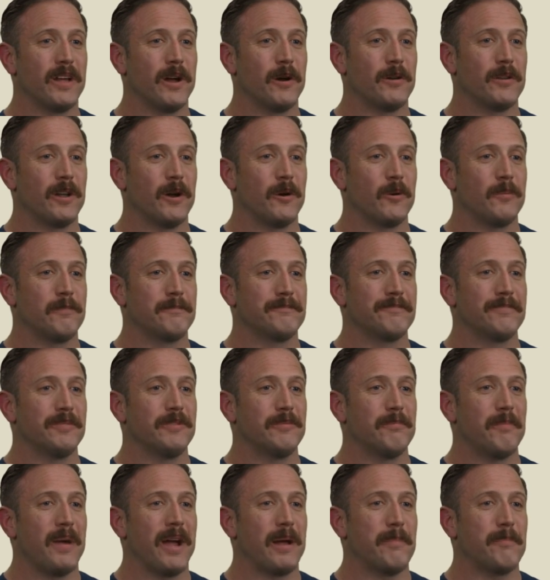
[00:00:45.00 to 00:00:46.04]
all know
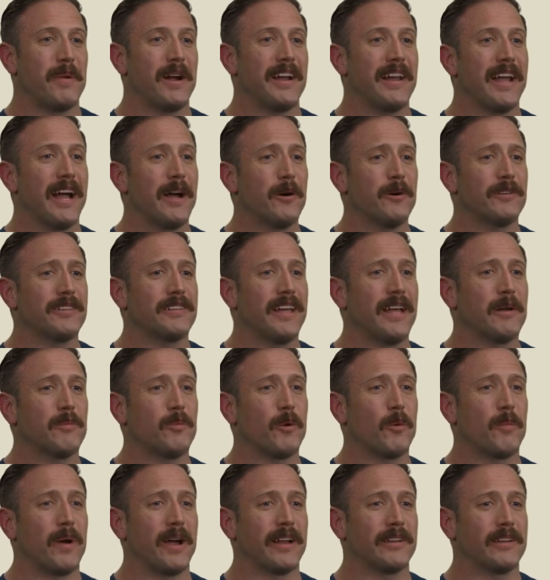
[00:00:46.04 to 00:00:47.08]
Spot by now. It's that
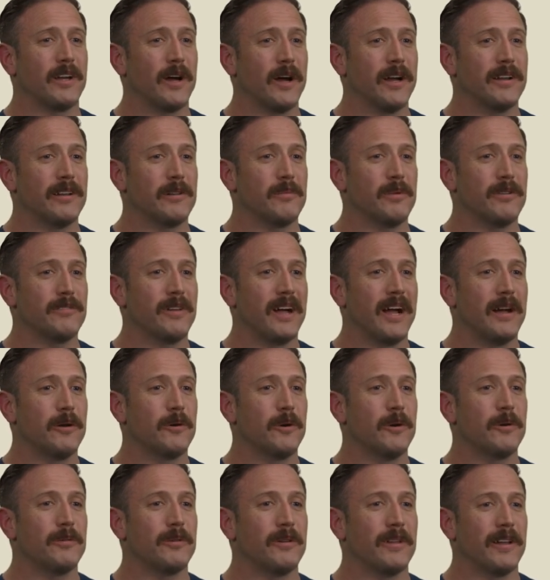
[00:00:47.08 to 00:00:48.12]
robot dog that went
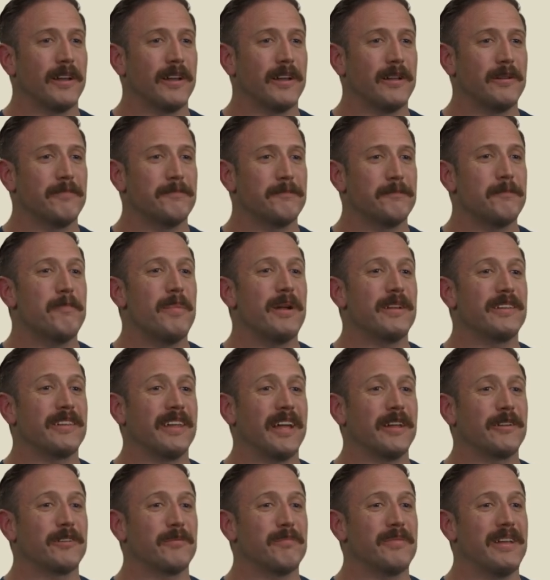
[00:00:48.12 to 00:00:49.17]
viral, busting
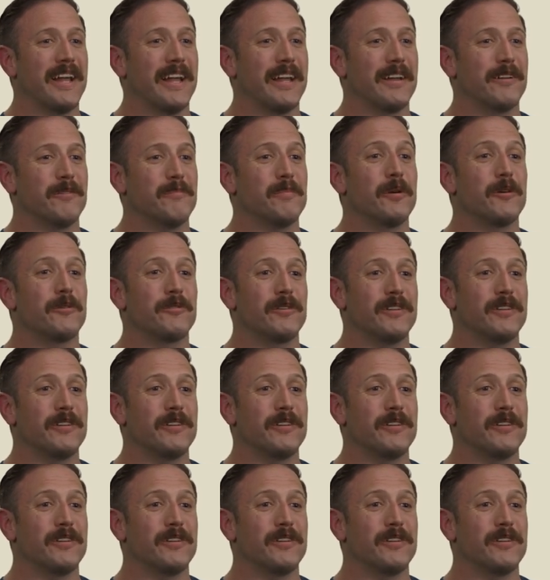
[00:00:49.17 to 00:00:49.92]
out some dance moves.